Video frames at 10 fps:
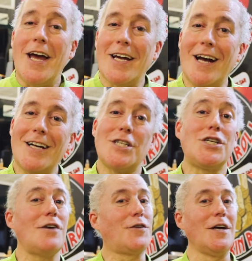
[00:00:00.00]
guys,
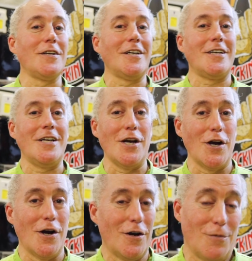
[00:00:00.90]
Chef Killian
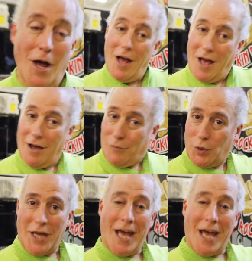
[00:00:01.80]
here with